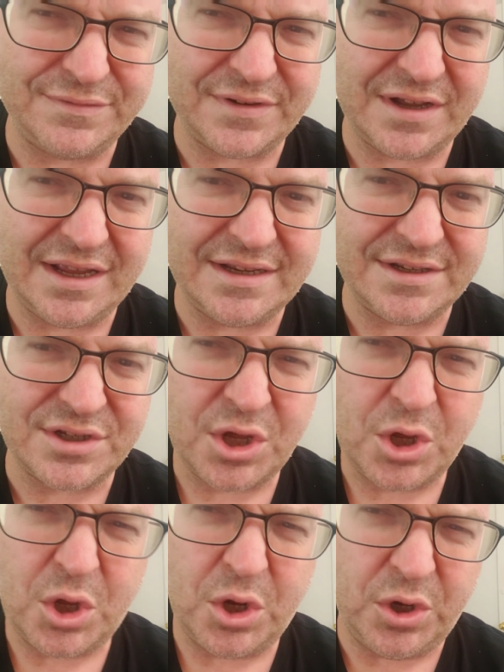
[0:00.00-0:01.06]
find
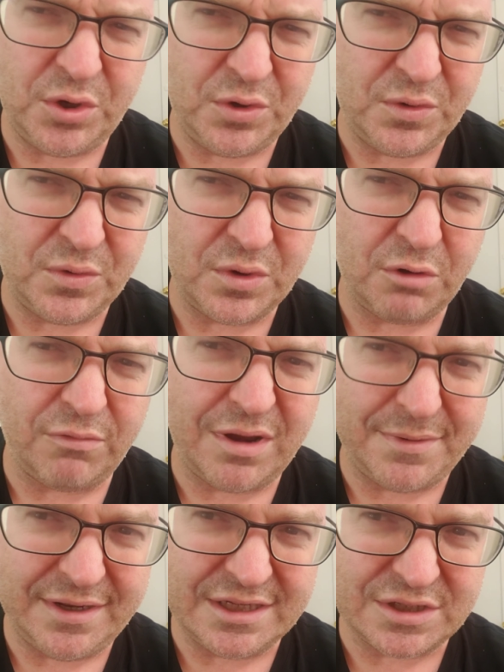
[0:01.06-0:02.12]
new
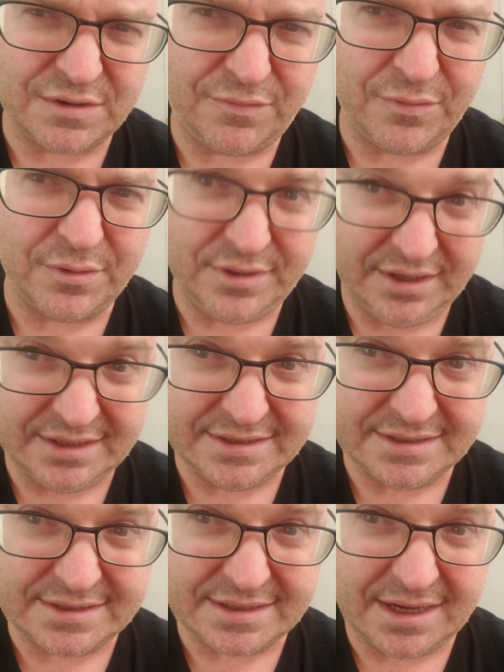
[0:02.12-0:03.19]
remedies for
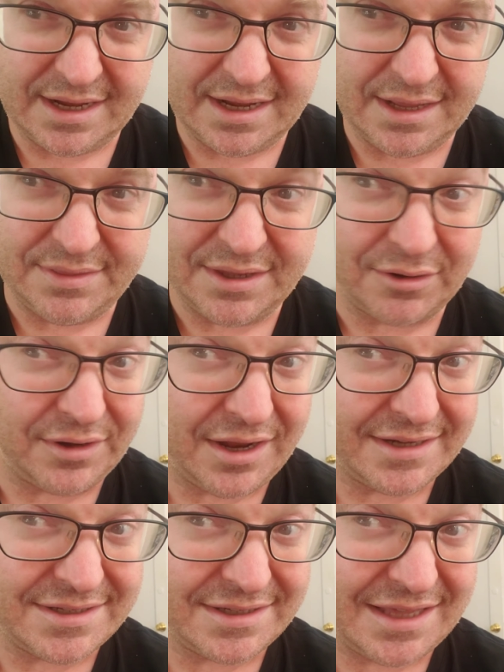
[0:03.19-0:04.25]
these that are
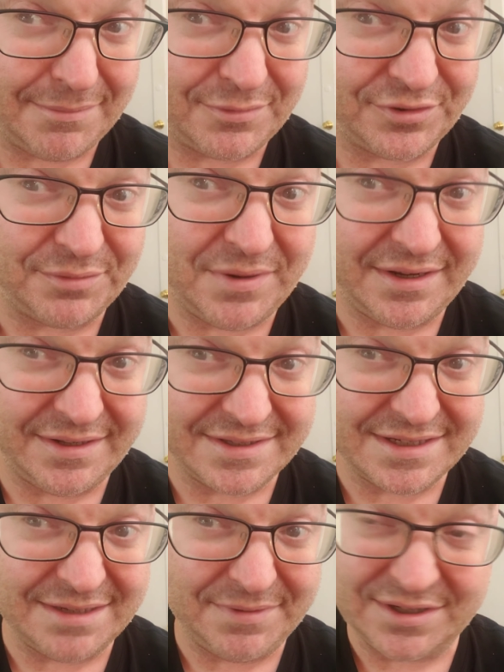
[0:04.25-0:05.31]
not chemical
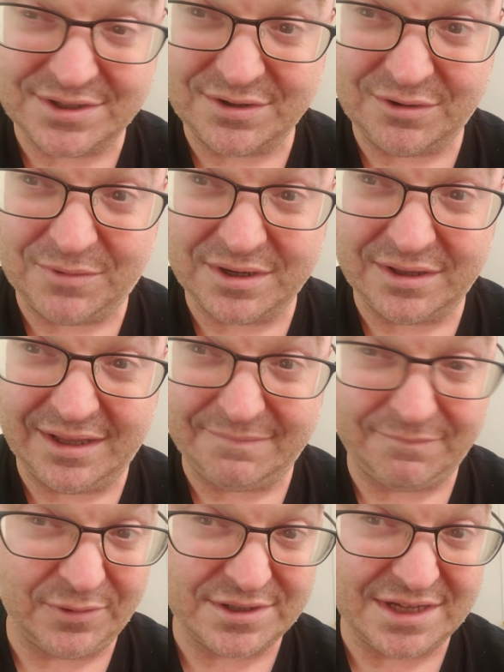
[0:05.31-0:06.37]
dependency, because you don't want to,
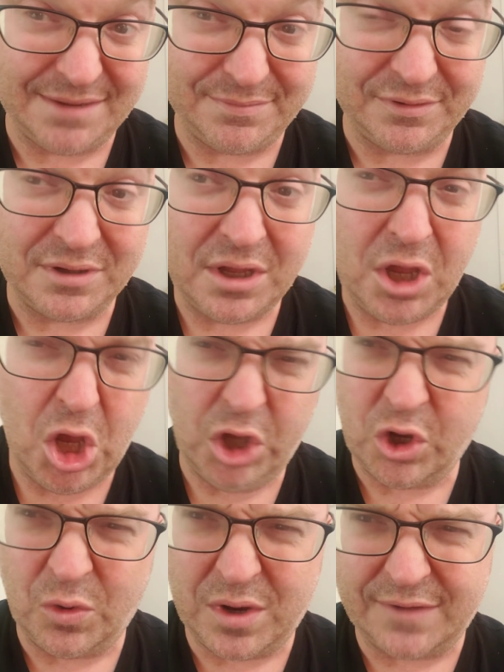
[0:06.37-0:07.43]
like, for example,
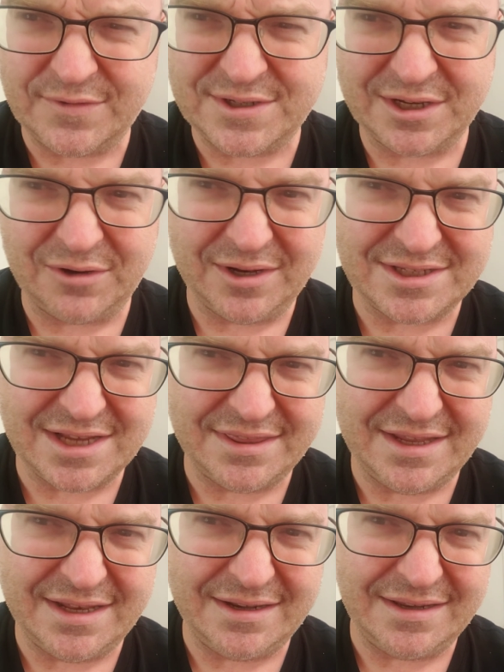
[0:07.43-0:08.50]
go off cigarettes and
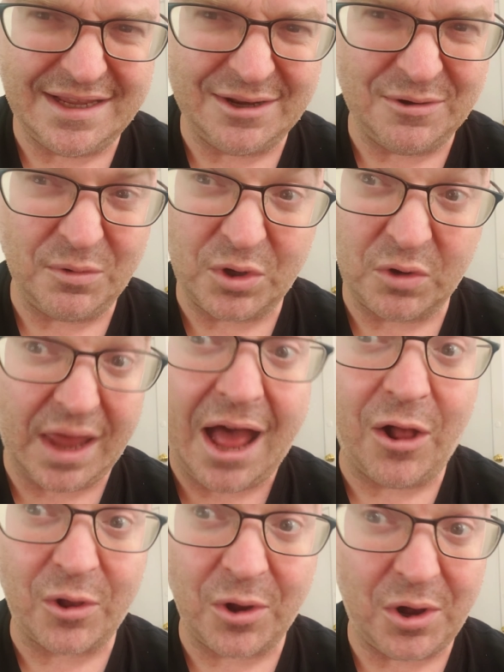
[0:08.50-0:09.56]
then, you know, go to
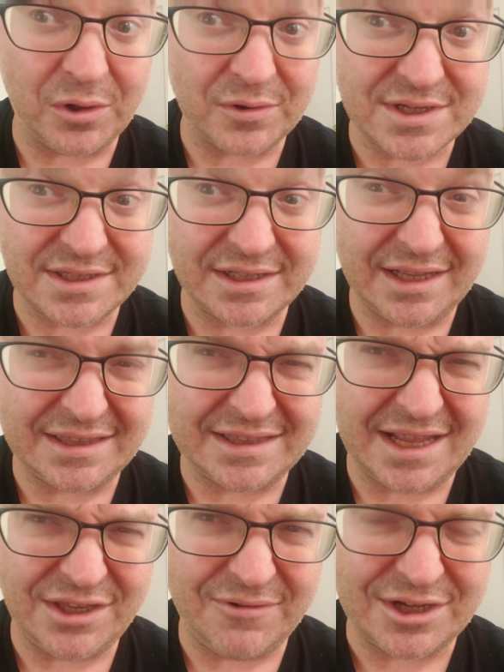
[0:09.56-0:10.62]
alcohol or something like
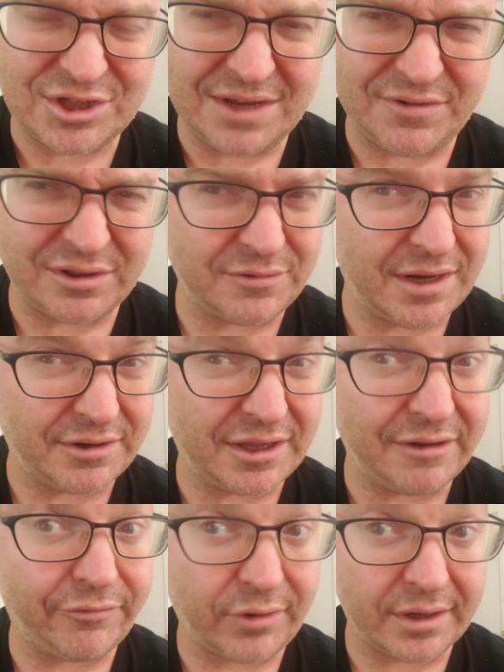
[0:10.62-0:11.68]
that. You actually have to learn how to
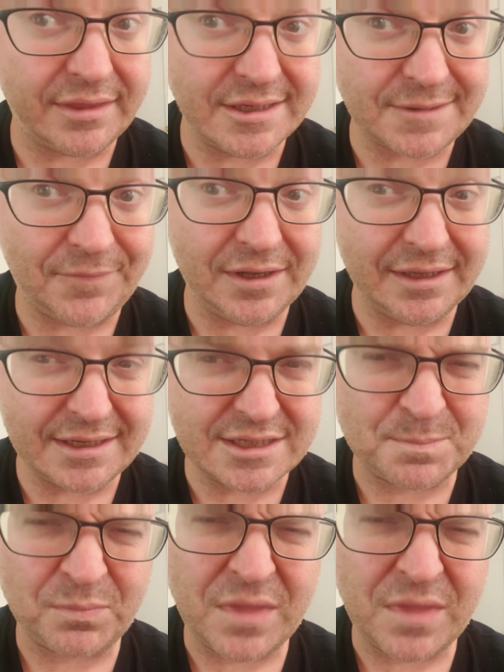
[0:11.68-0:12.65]
confront these feelings.